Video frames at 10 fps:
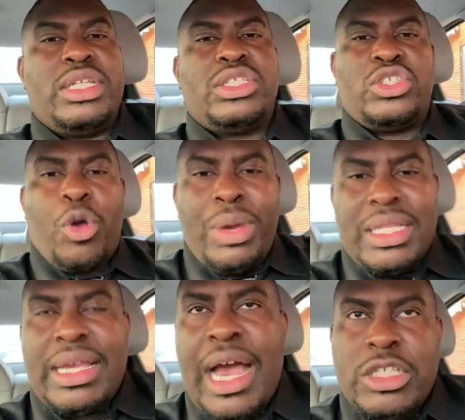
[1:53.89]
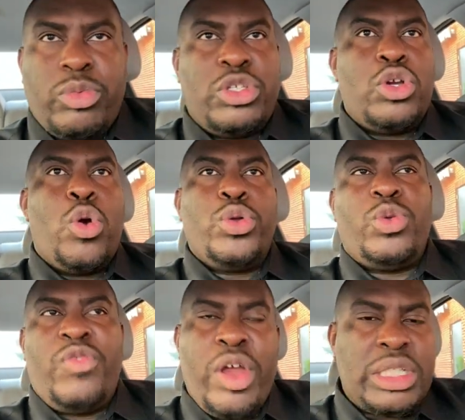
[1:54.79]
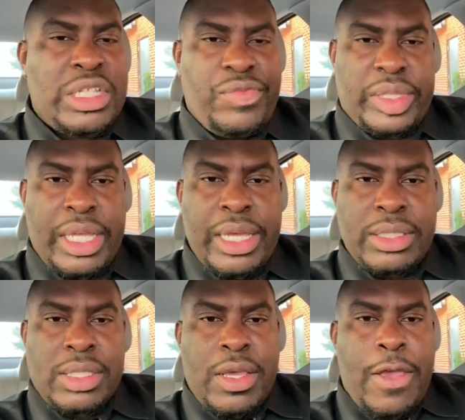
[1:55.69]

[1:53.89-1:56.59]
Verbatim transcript: There's so many times where you're going through various different things